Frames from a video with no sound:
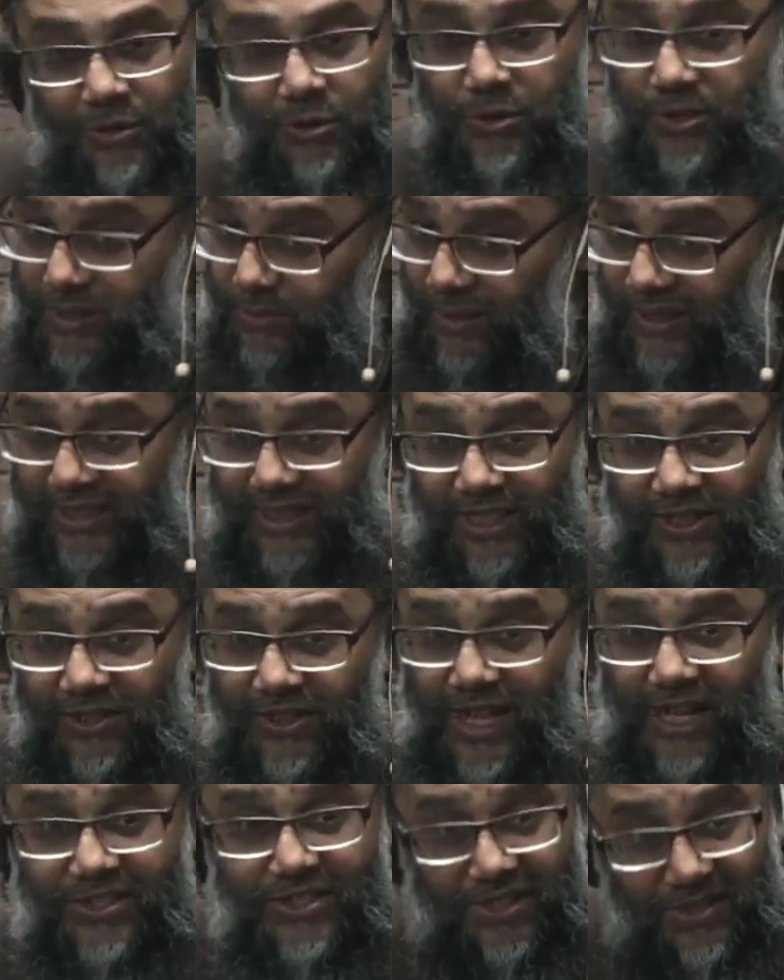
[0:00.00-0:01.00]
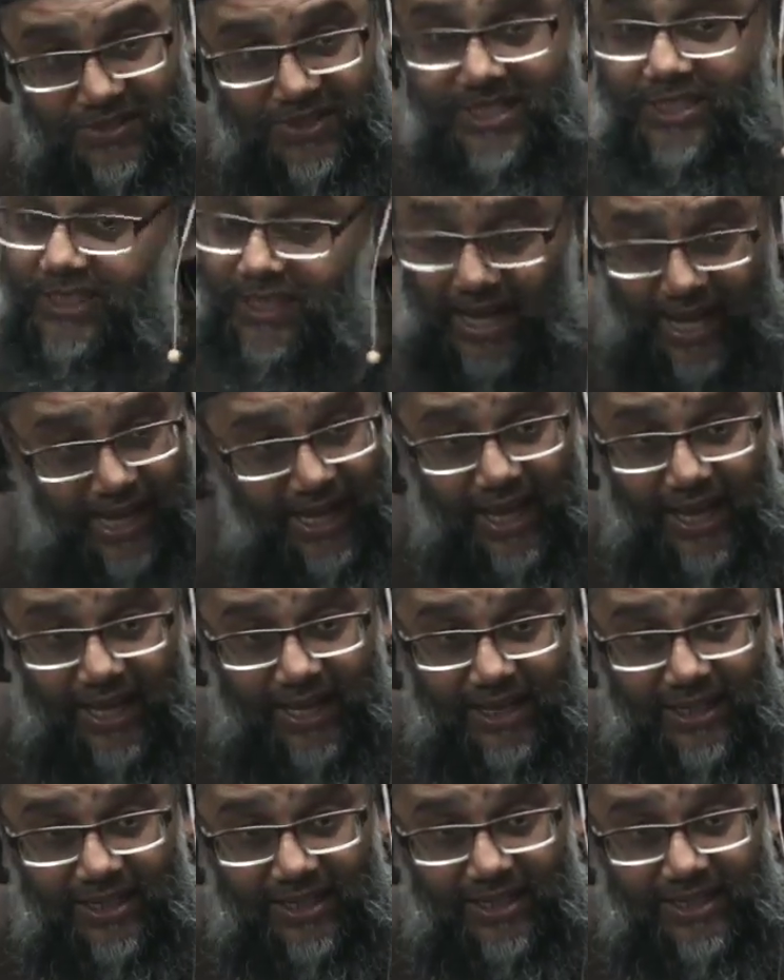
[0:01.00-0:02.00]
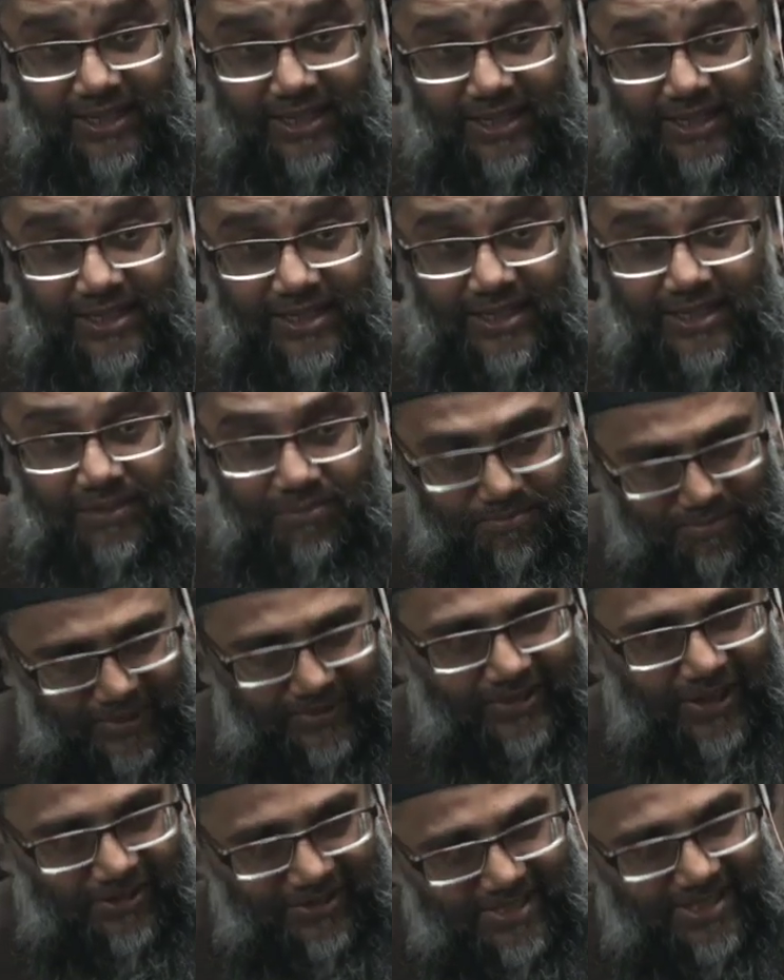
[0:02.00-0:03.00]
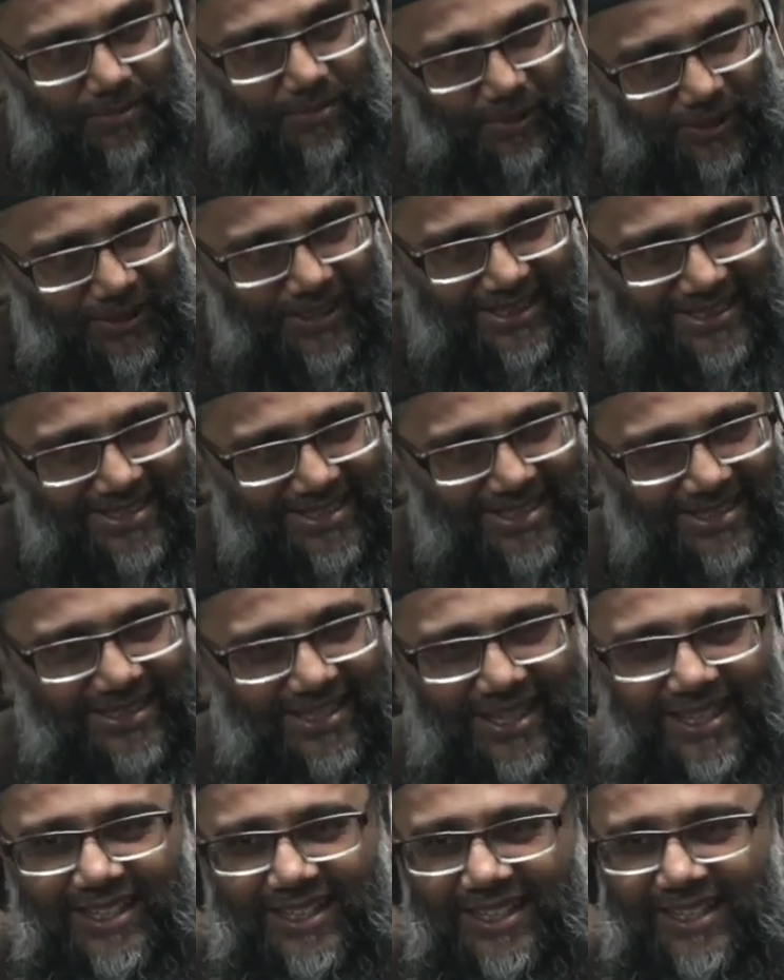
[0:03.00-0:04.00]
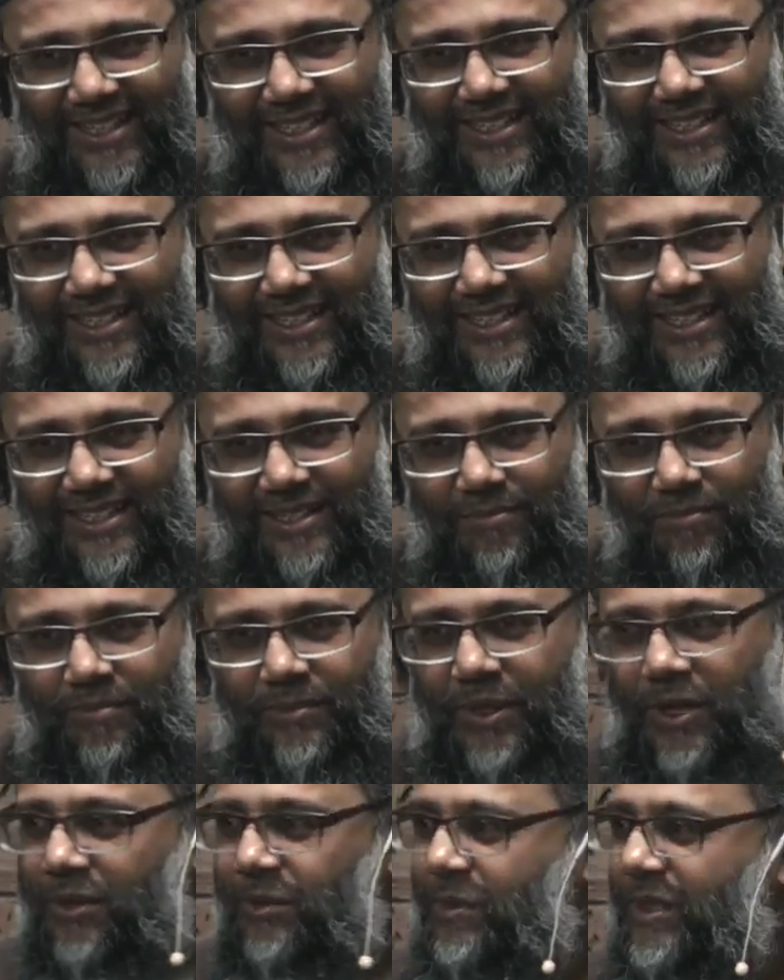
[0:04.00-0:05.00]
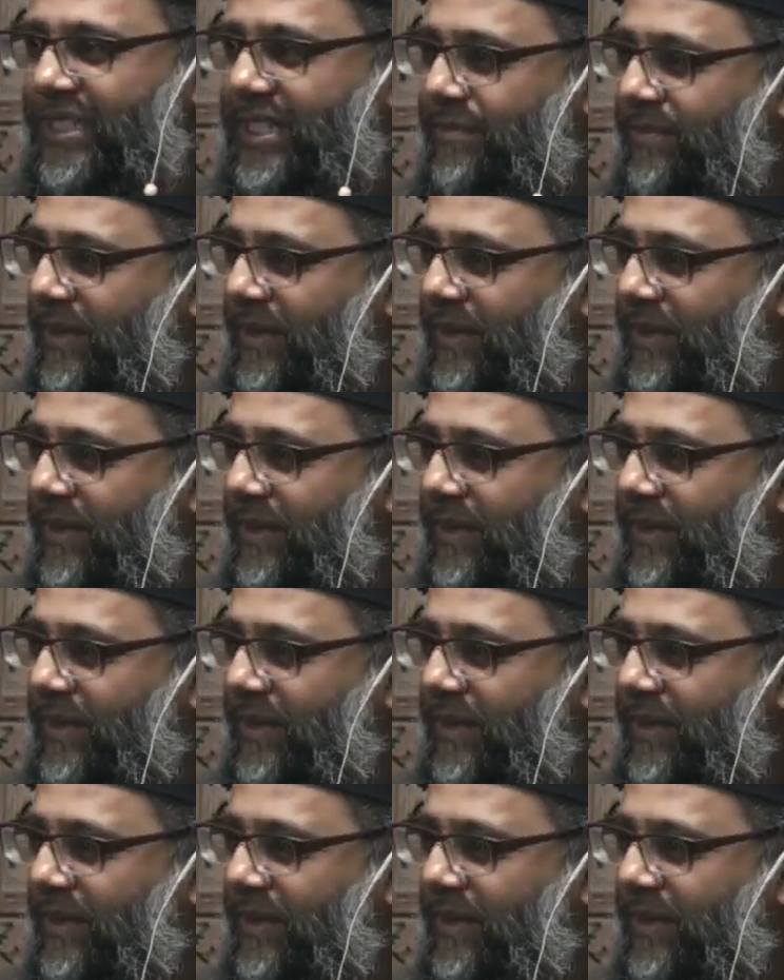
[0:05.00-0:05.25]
of course, spending on ourselves is halal. But there is a point, isn't there? Beyond which